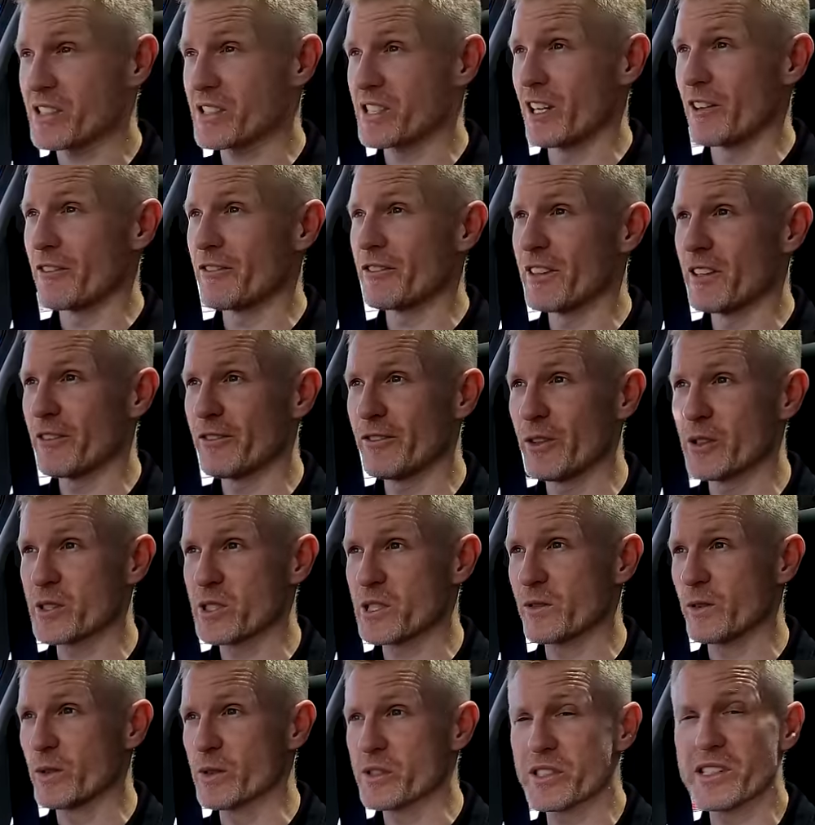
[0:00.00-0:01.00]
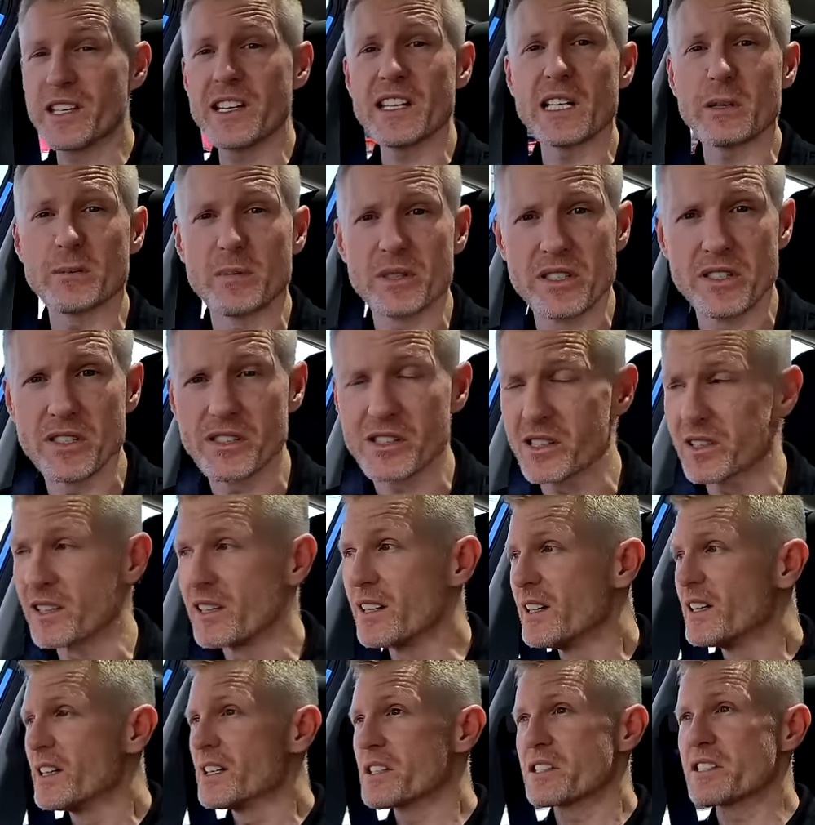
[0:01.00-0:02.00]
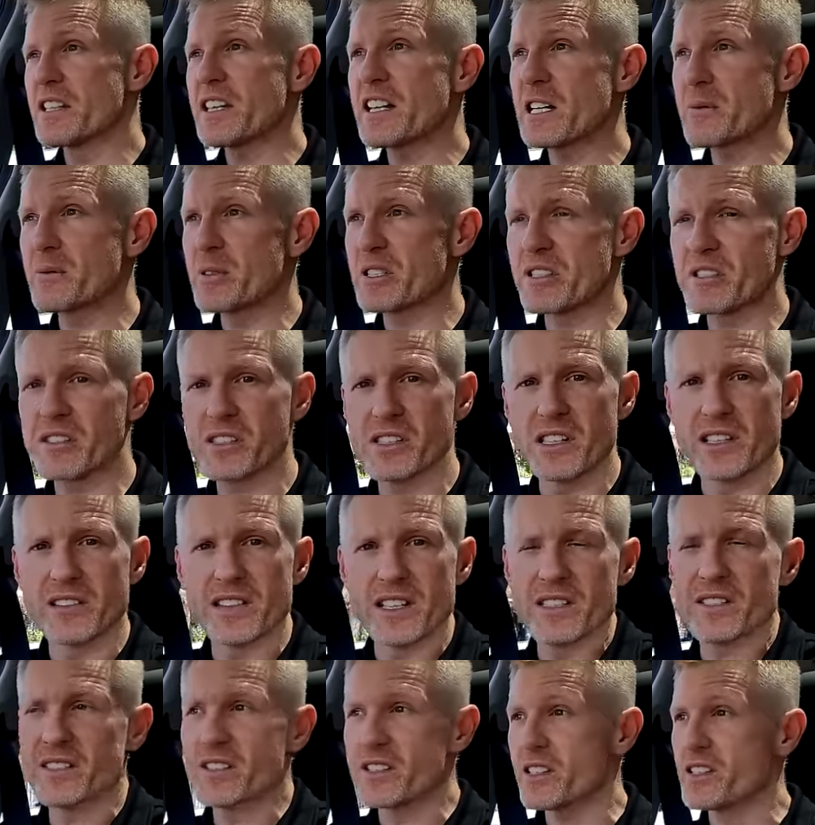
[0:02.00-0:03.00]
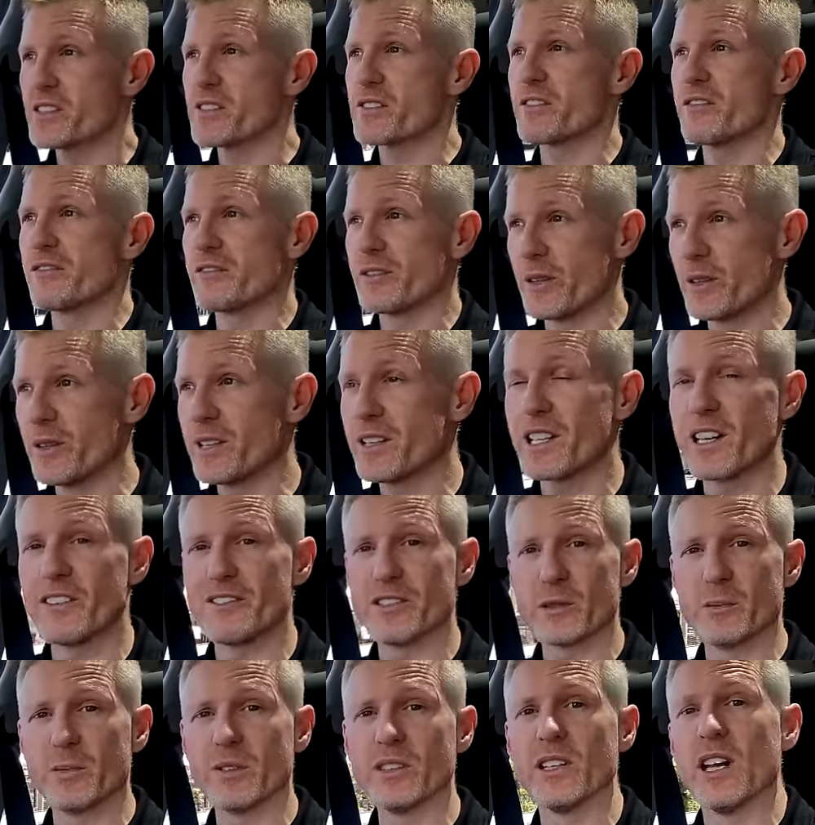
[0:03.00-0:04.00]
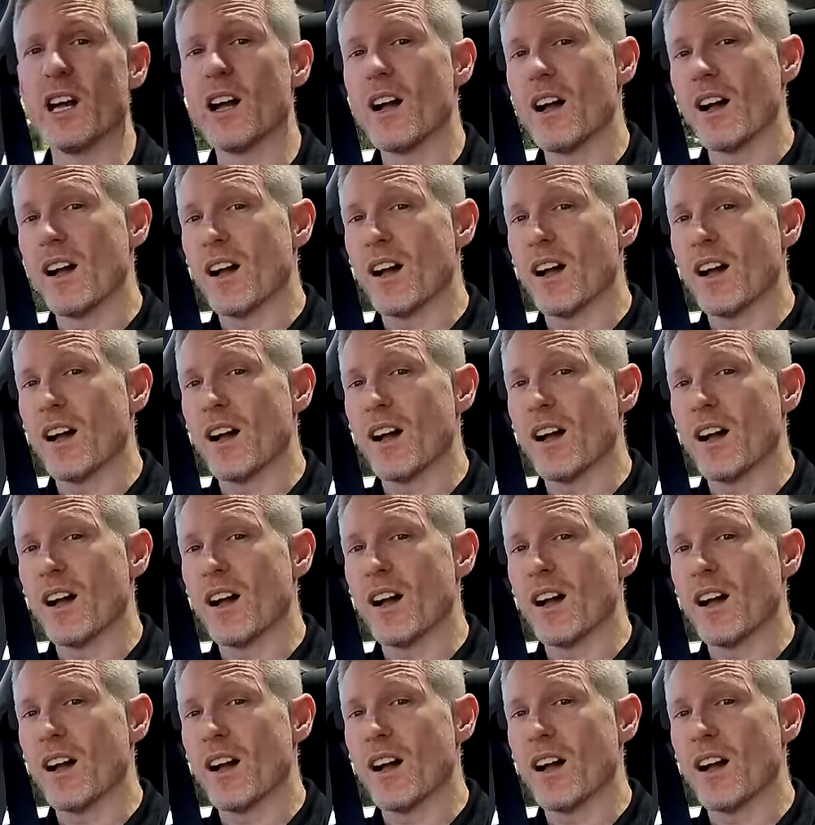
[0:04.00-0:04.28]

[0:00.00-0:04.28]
stuff. Now first of all, seating position. Seating position in this is very comfortable,